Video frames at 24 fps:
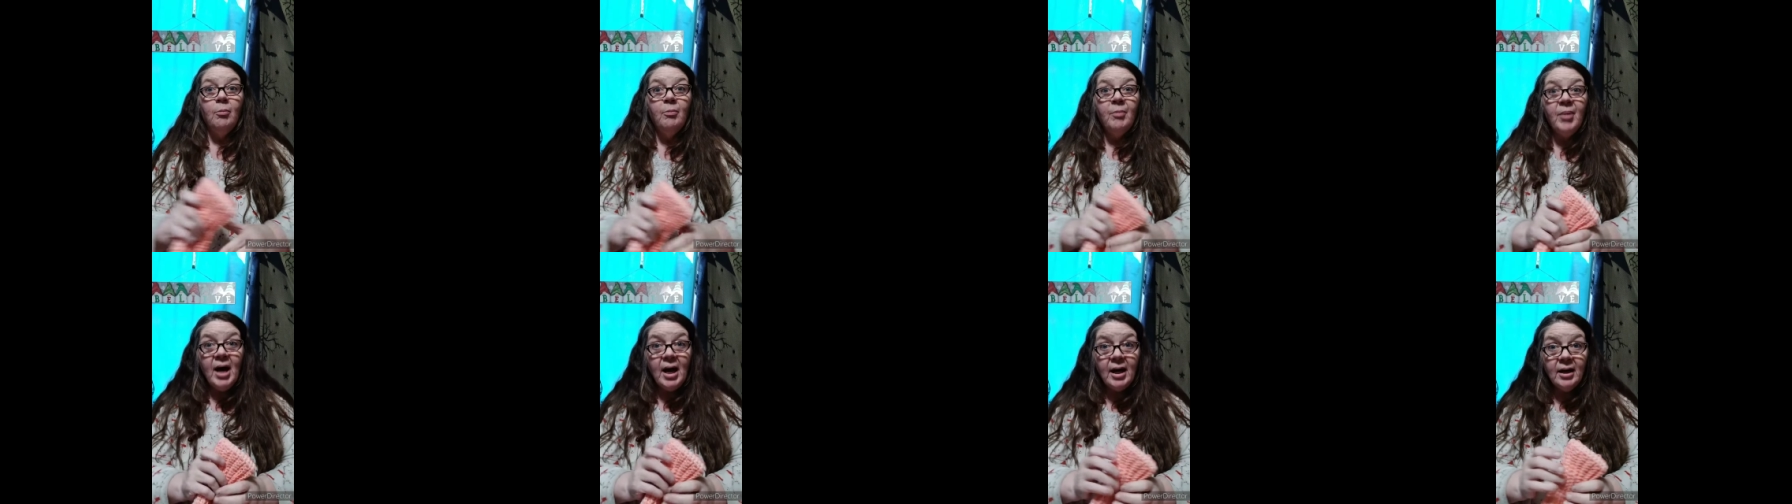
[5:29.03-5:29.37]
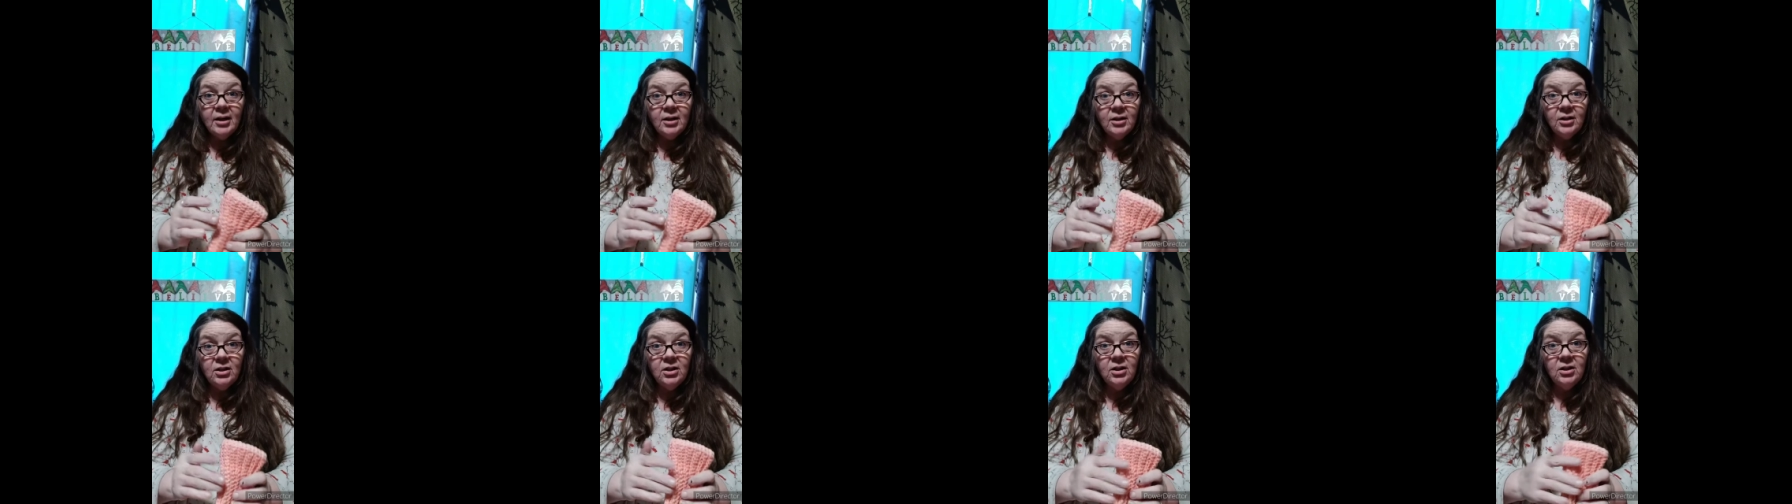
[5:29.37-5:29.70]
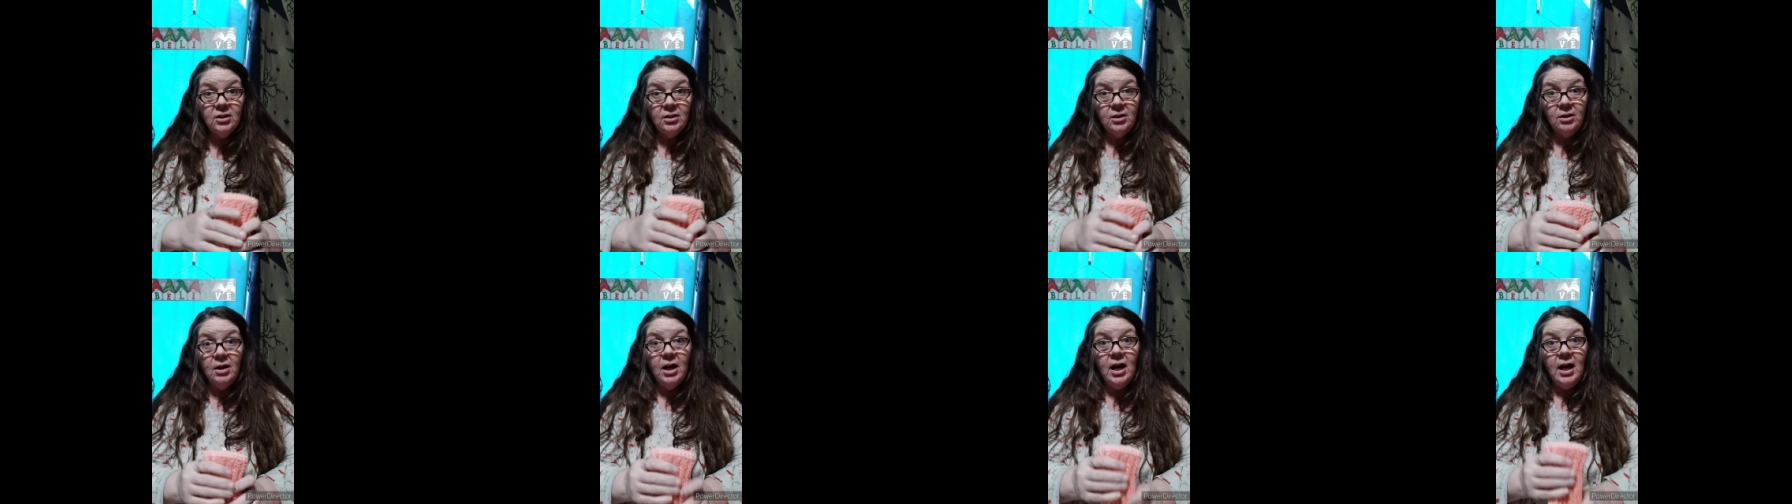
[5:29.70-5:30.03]
back
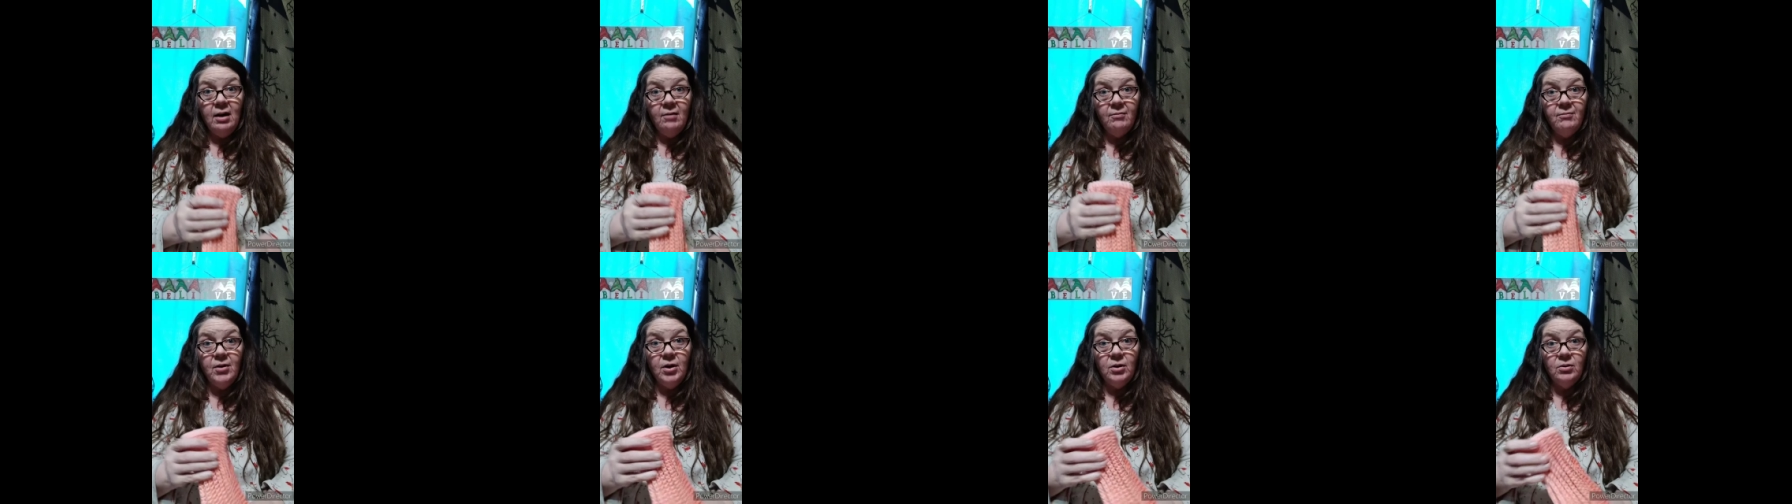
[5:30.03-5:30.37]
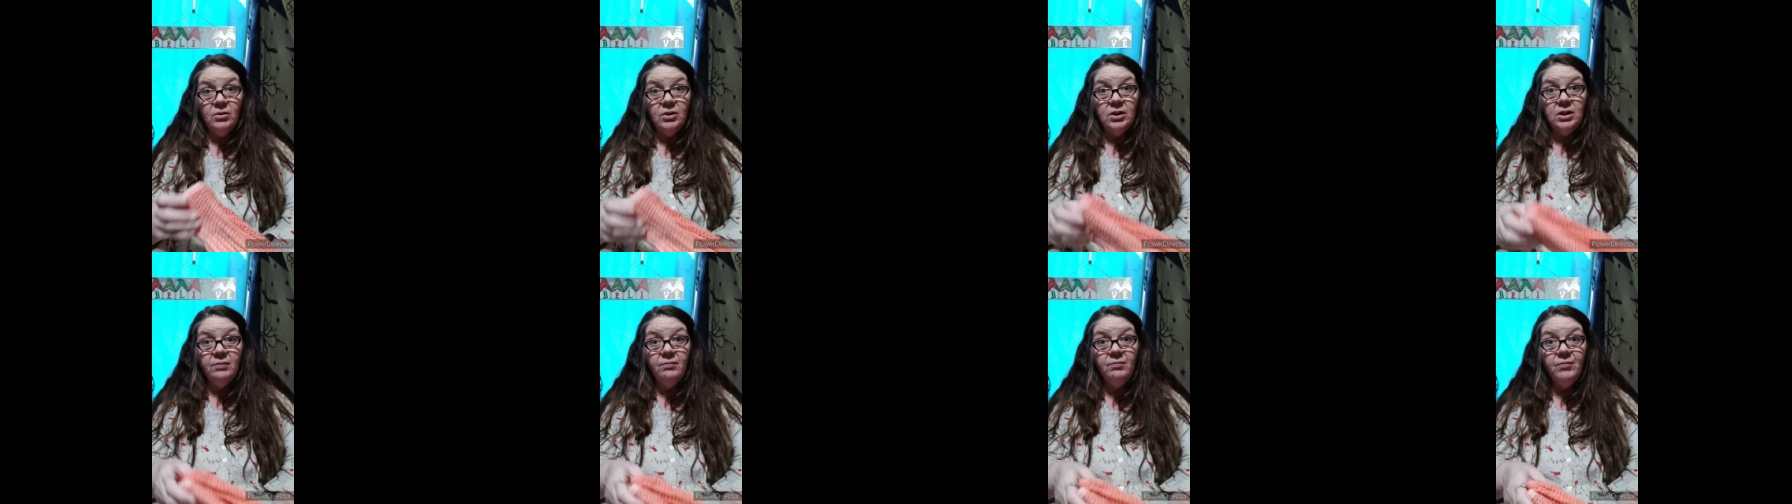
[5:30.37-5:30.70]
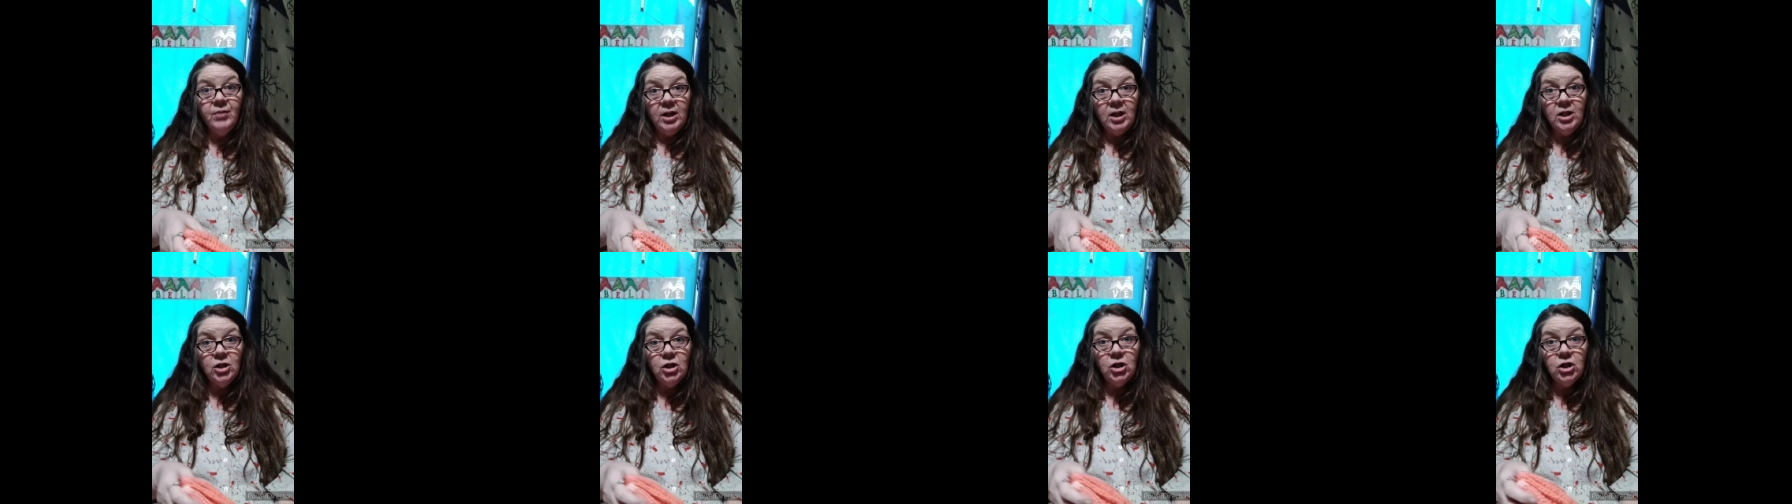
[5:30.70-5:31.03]
to the FOs,
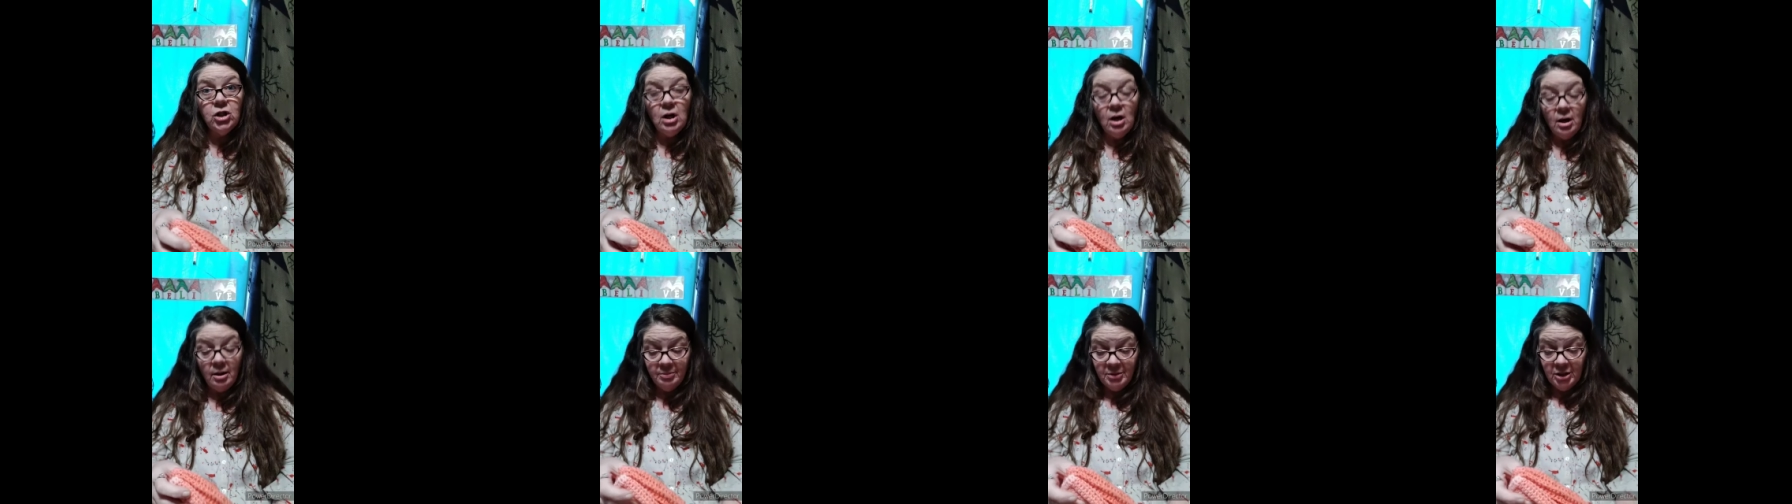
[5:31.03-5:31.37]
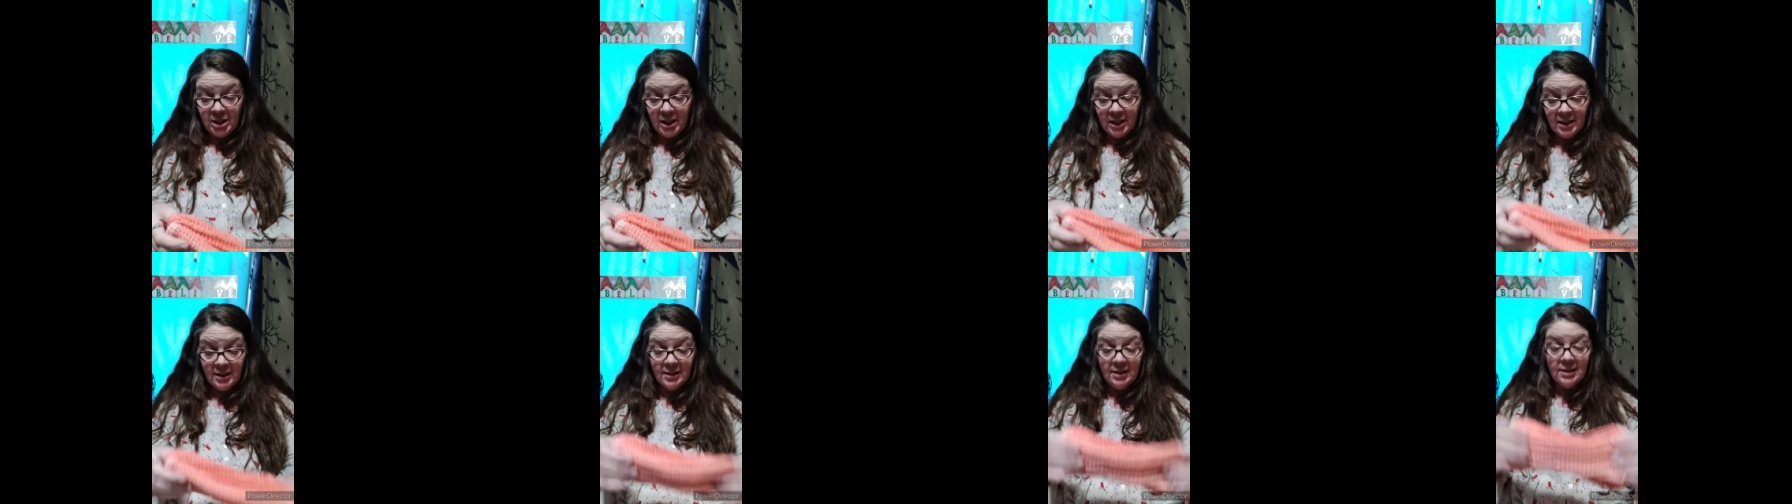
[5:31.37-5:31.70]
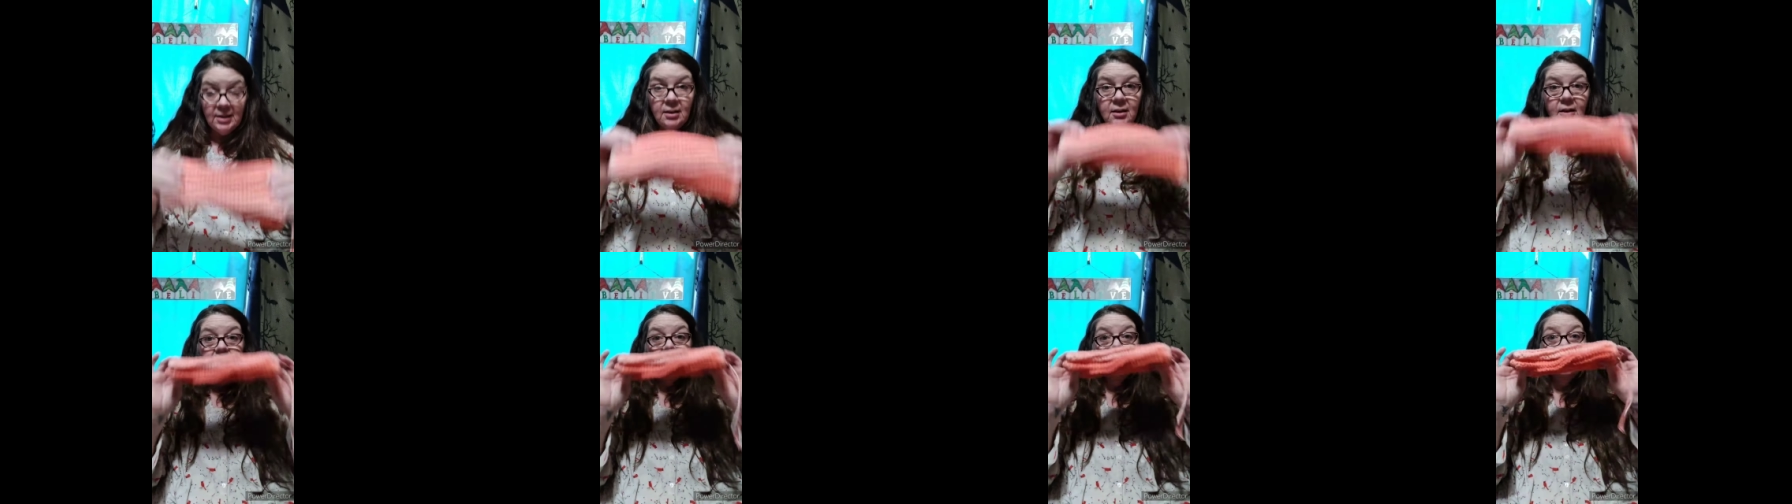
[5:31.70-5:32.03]
finished
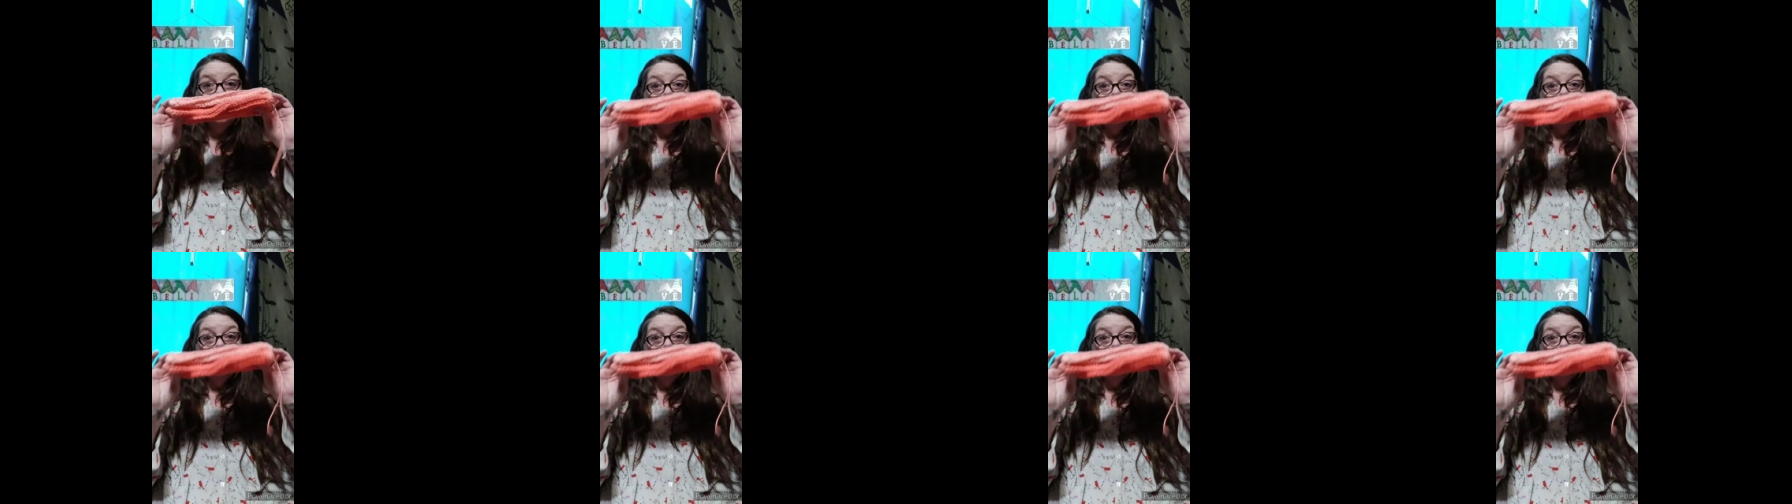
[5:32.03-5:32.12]
objects.